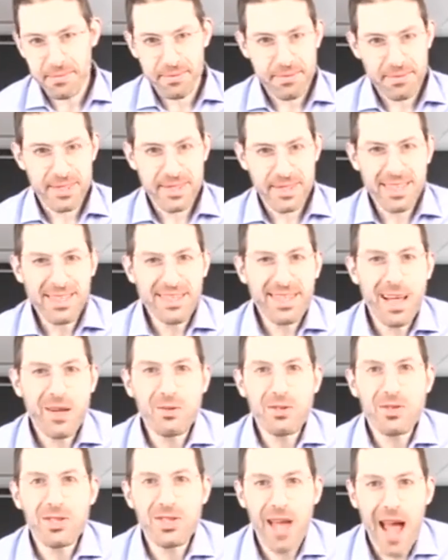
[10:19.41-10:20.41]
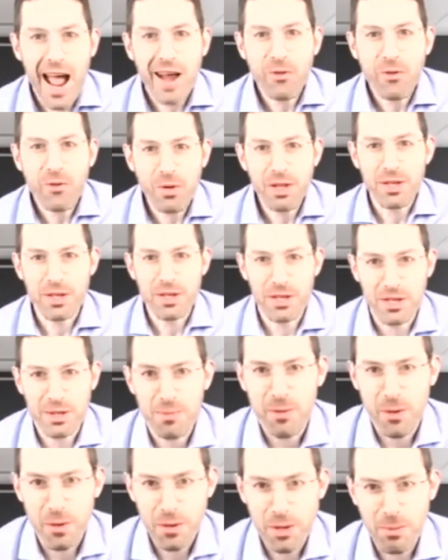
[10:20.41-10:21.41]
This sounds sacrilegious to,
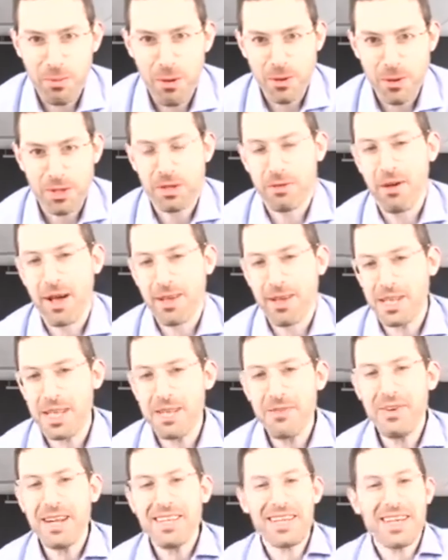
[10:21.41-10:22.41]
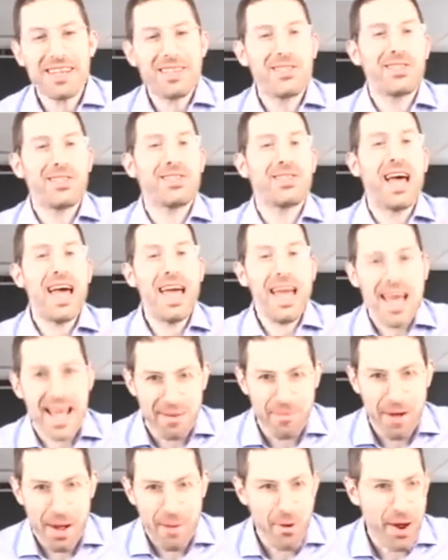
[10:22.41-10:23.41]
mo- to most of us. Even as I say
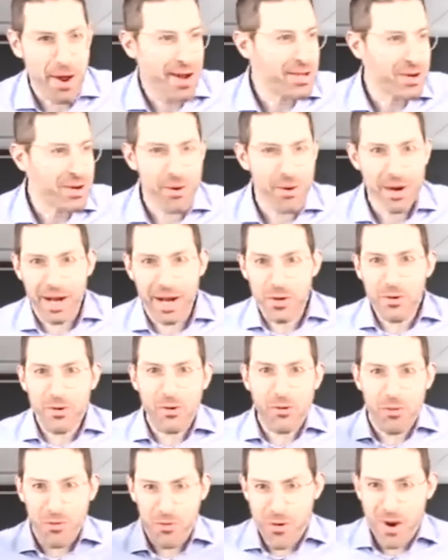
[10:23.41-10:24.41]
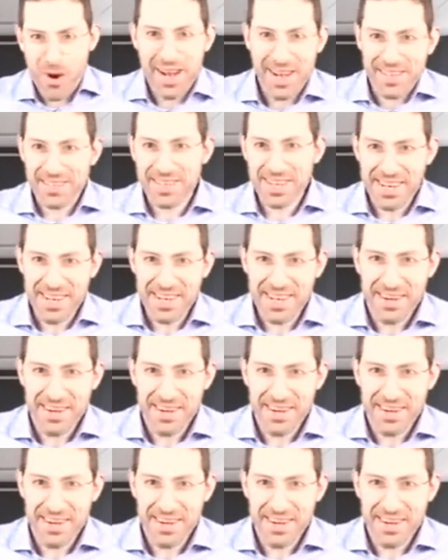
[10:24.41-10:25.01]
it, my brain is going, Are you crazy?